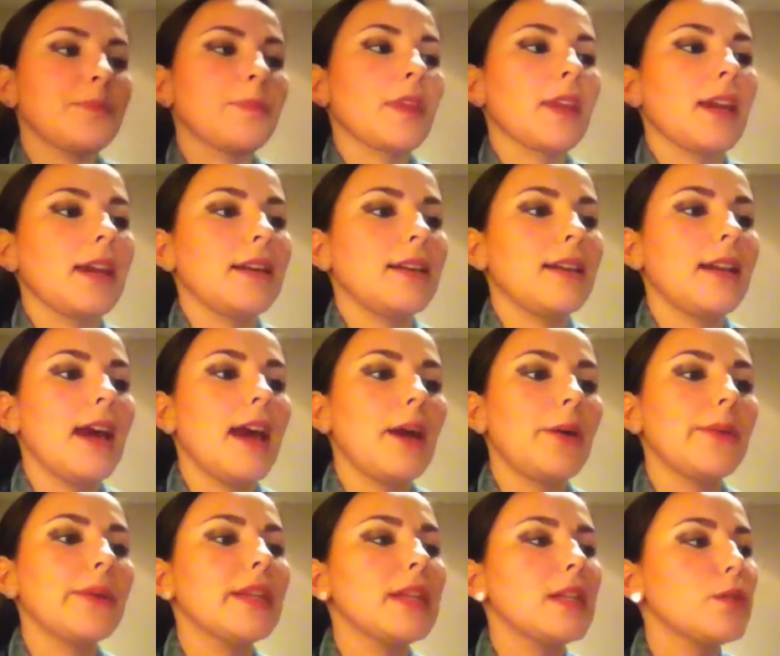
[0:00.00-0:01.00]
Now
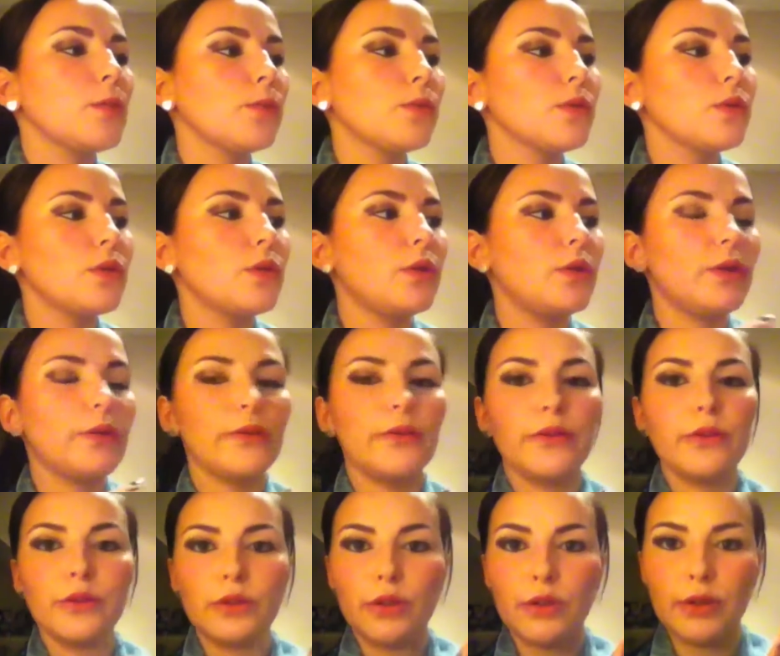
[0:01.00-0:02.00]
this one's called Front
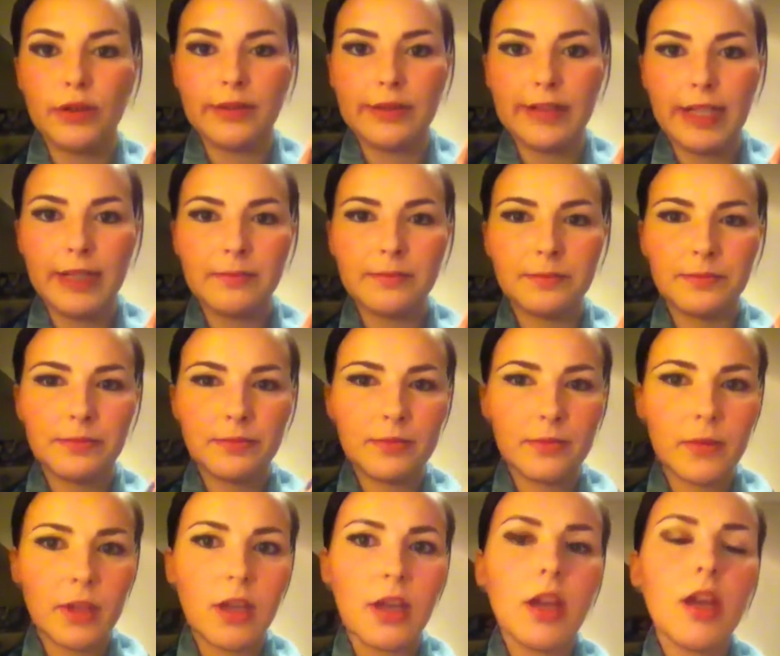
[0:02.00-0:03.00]
Cover.
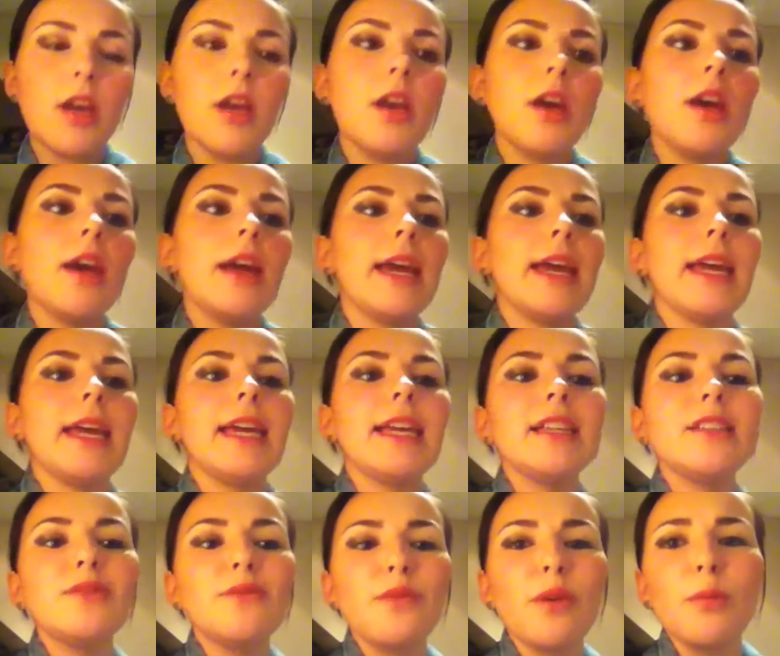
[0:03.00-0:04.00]
It is
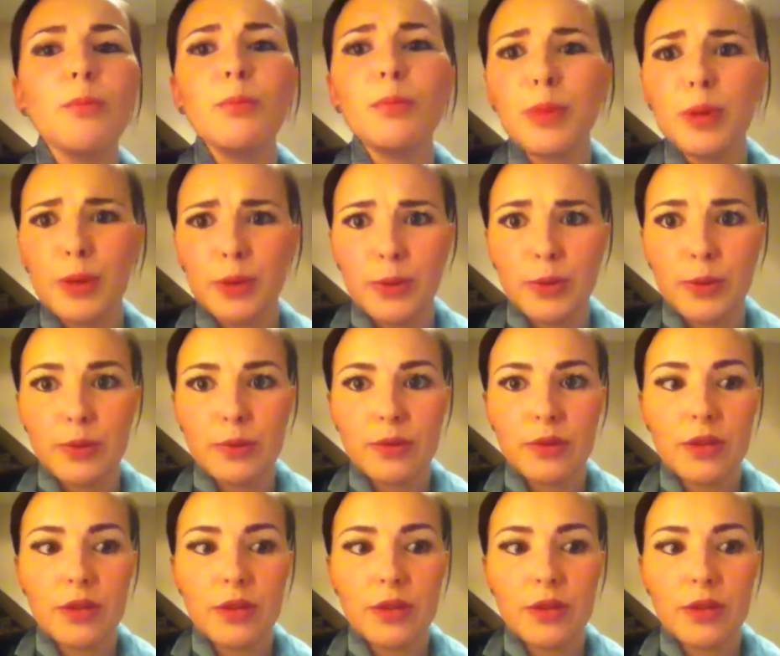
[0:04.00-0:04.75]
from Boots.